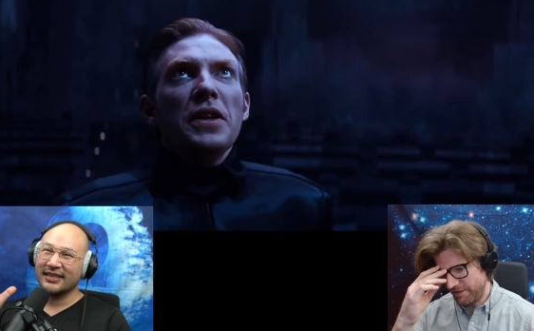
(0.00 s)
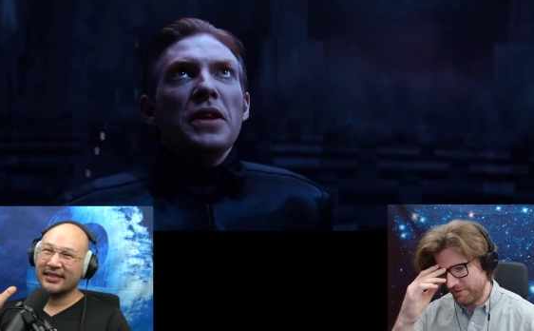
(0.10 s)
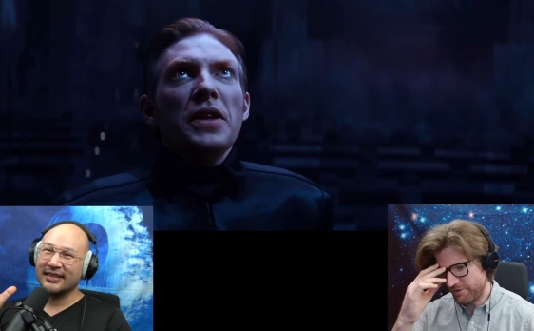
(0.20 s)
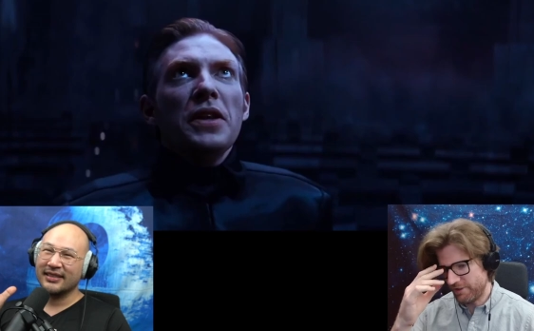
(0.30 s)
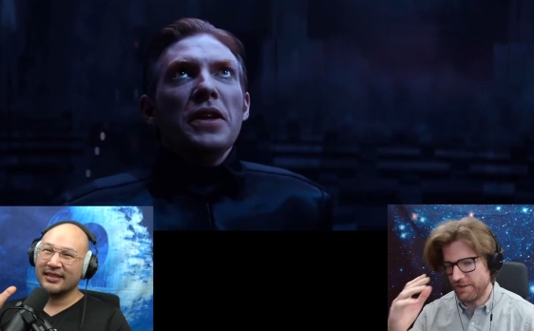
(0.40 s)

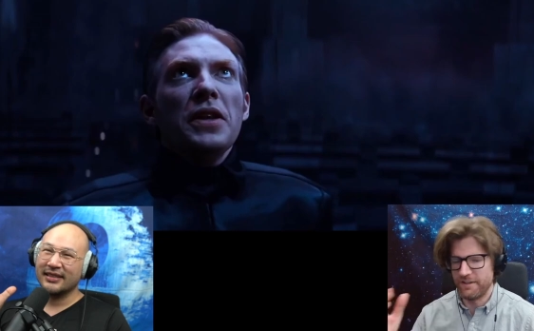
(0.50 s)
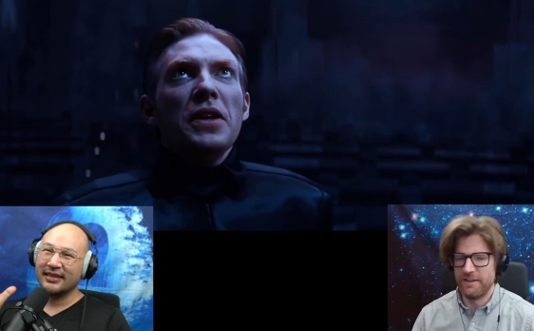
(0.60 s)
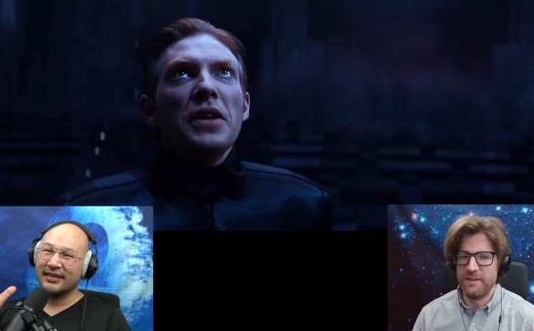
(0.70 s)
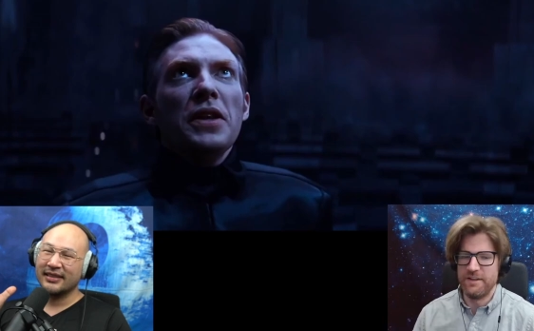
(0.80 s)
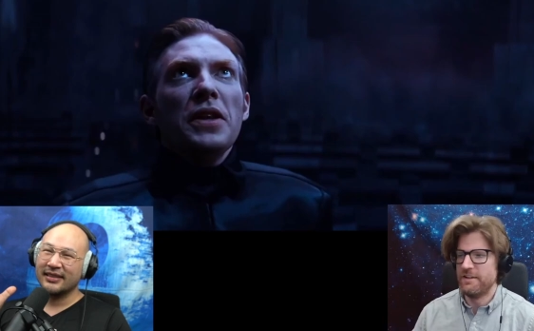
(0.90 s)
Speaker 1: he's got like
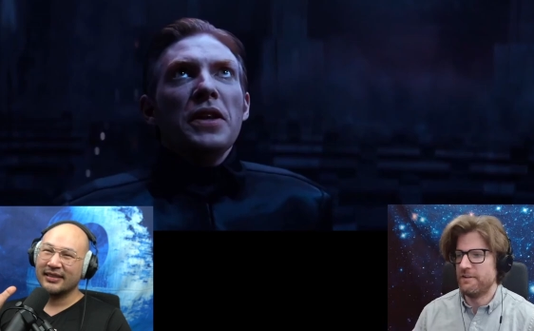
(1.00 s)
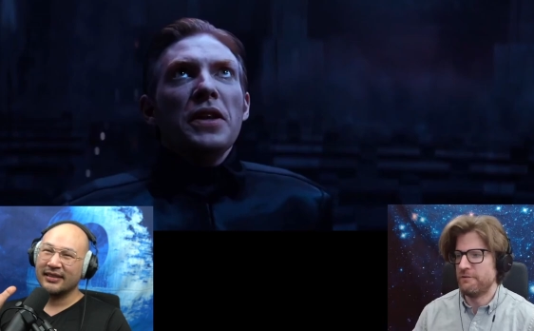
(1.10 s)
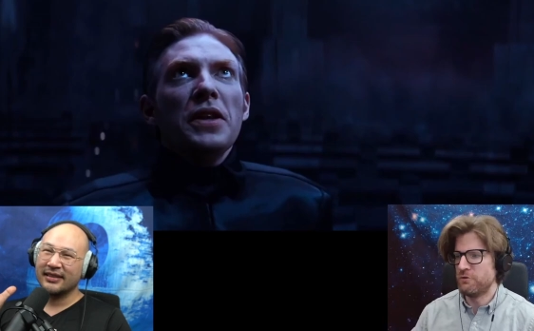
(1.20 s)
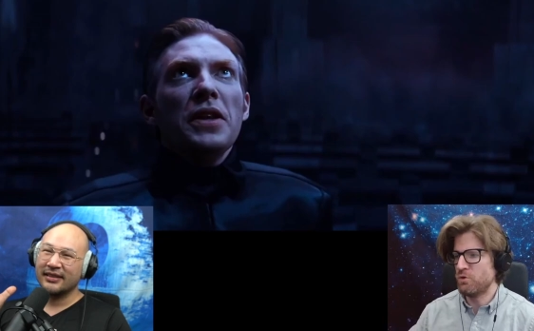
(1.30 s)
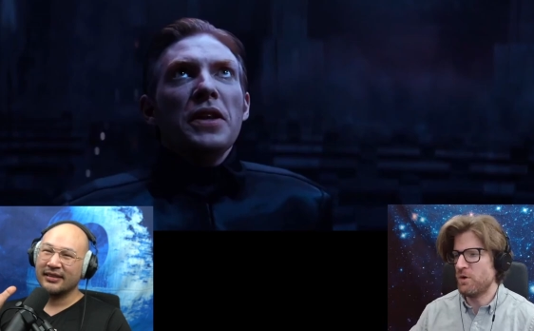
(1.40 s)

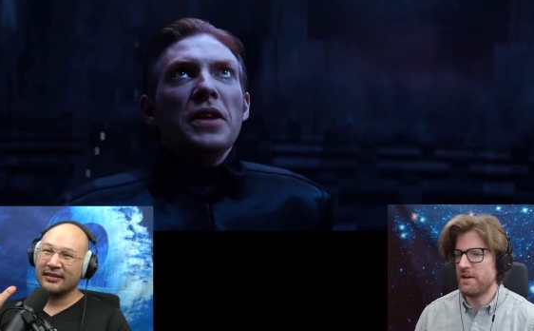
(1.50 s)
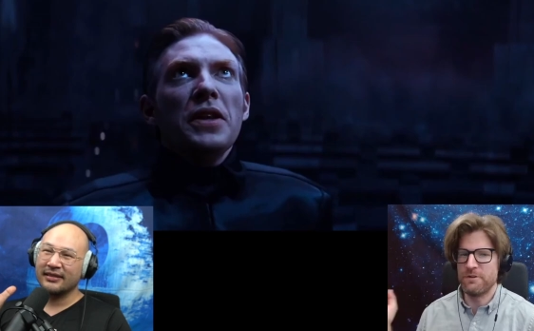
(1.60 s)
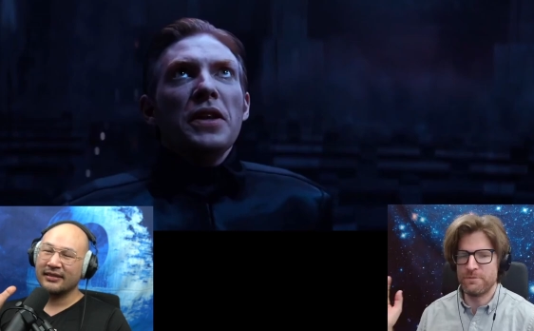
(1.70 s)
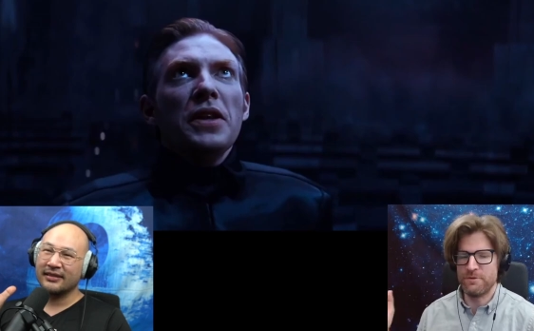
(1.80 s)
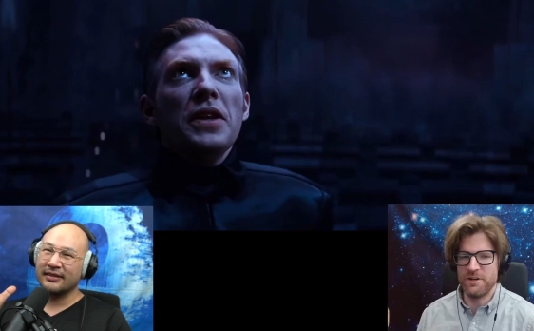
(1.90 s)
twenty
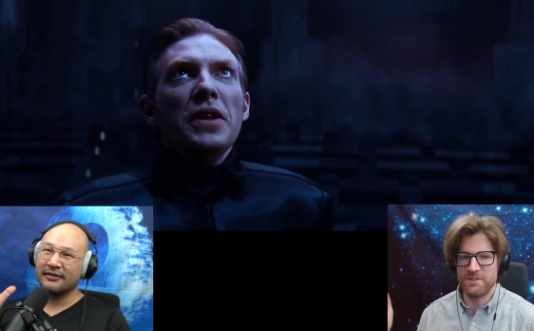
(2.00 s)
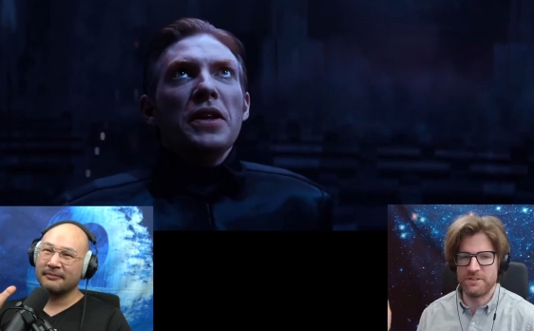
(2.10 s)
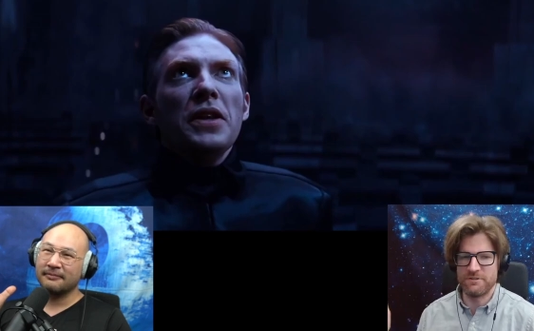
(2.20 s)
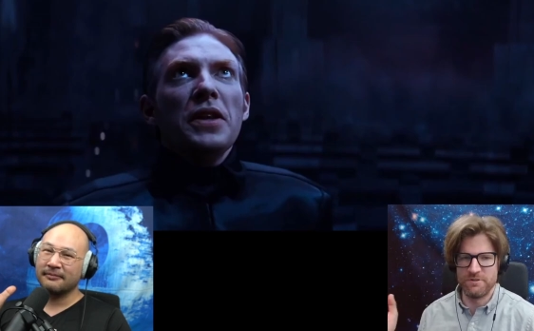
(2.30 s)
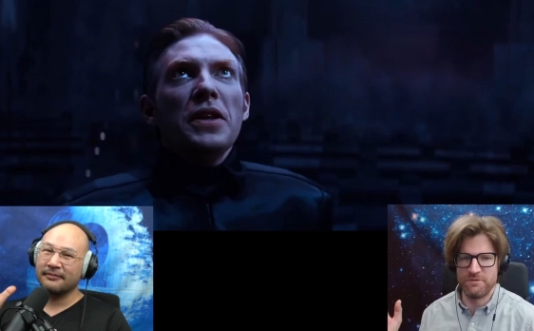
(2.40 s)
other
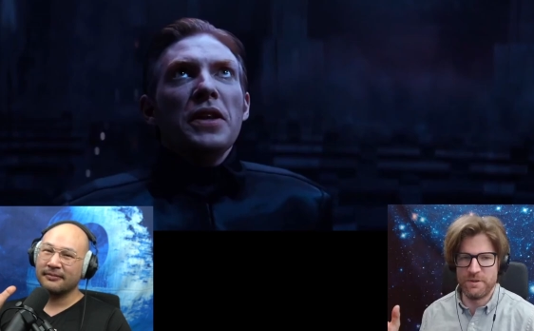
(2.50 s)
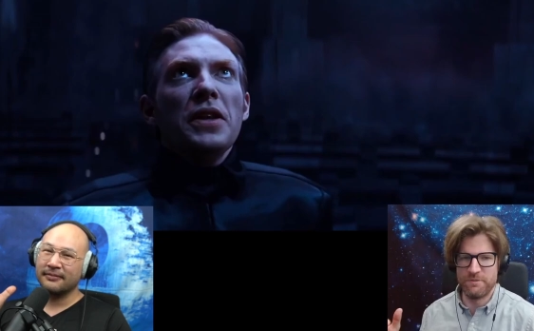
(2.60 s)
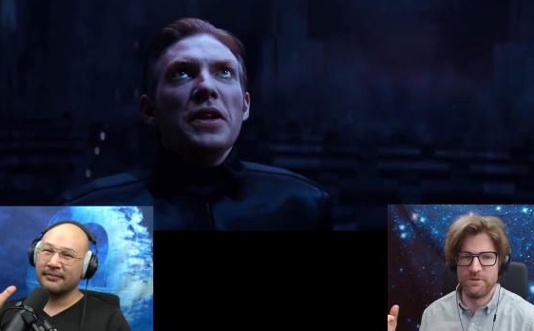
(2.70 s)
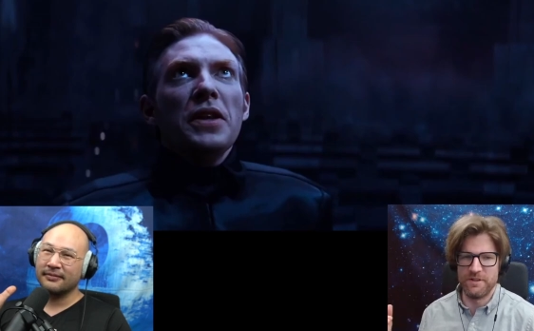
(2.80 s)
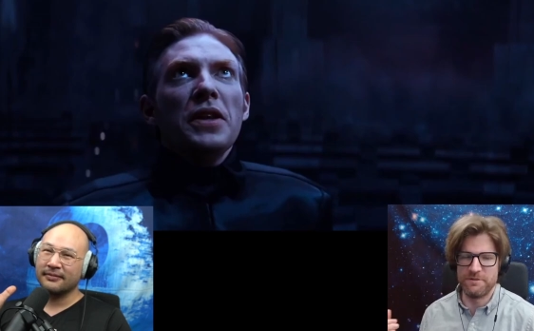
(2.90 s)
projects with
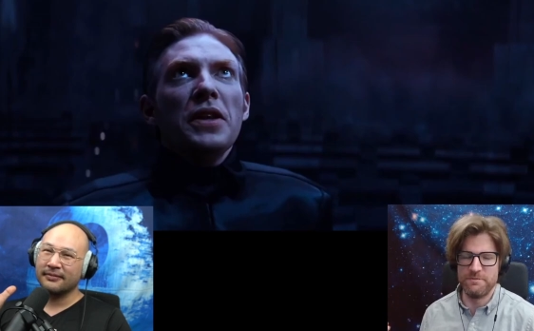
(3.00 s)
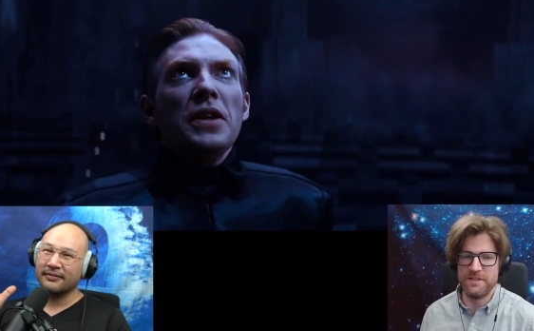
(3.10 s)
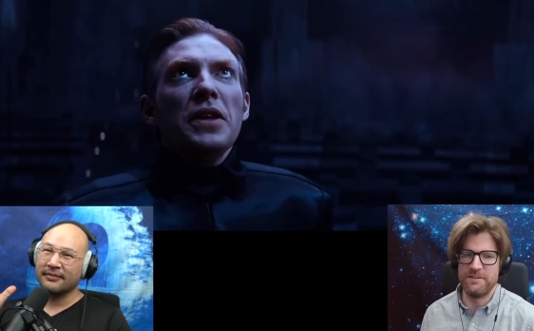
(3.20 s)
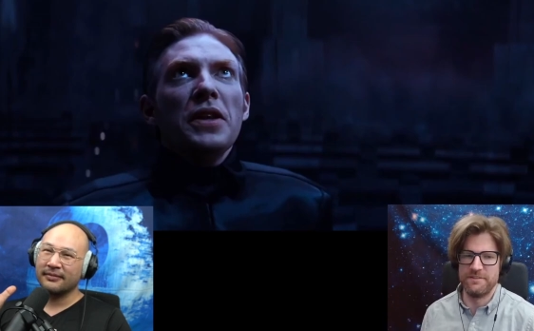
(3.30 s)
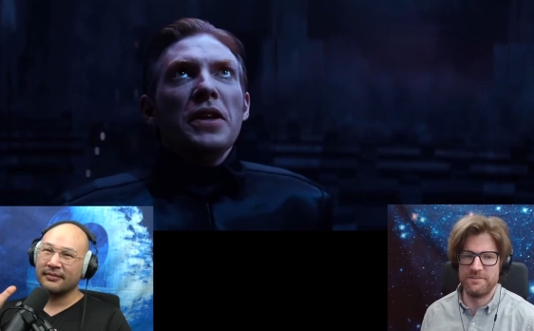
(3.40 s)
people like
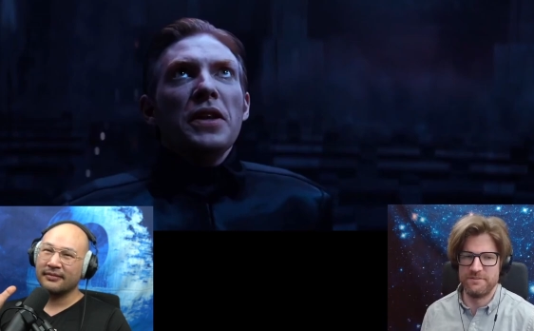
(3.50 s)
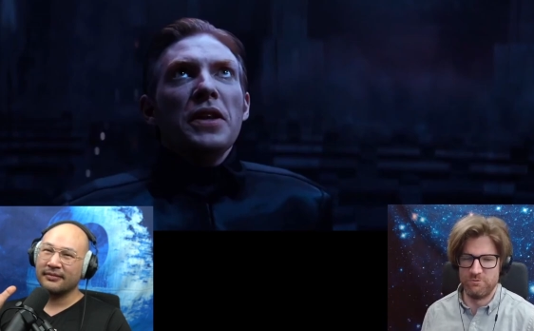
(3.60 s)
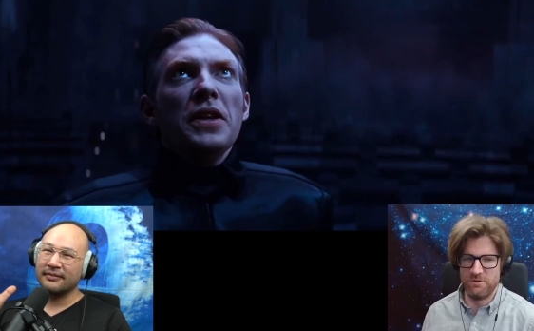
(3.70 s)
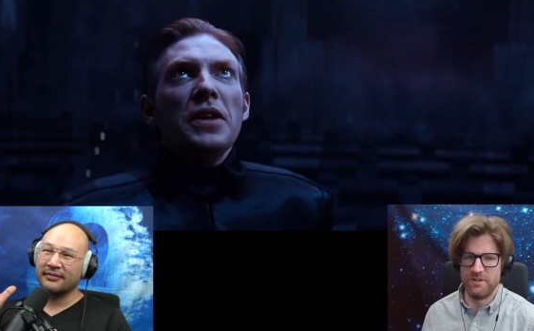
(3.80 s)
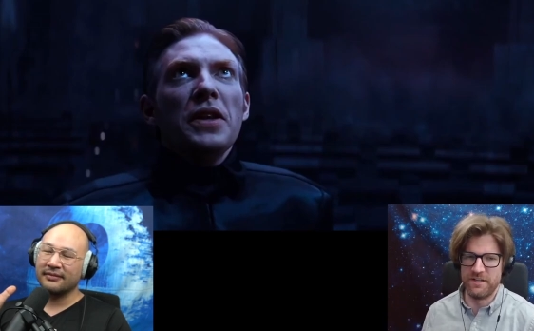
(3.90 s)
me
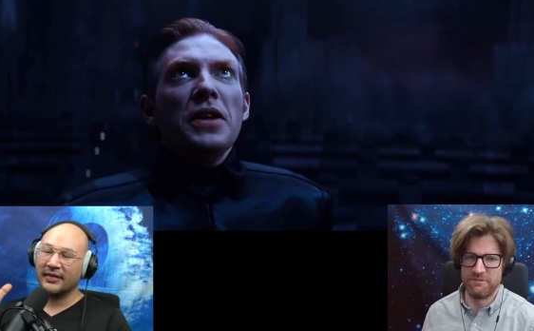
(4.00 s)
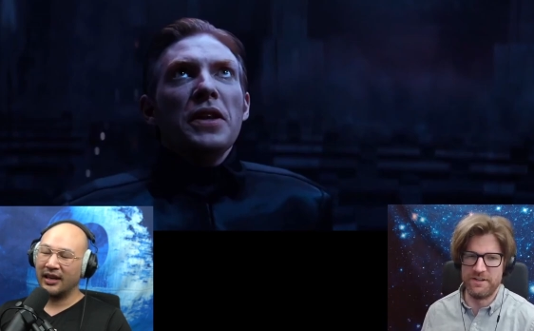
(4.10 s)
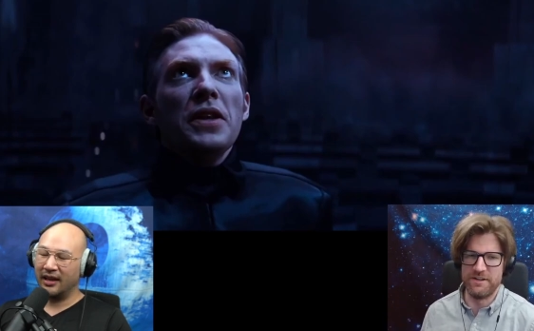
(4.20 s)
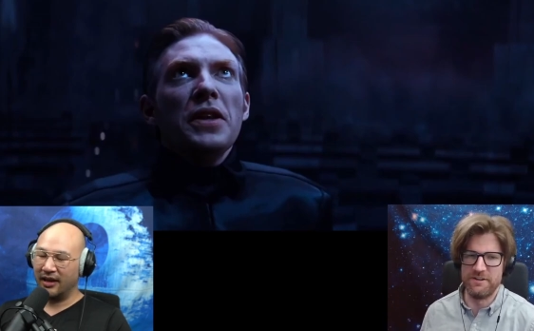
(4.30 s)
rolling right now.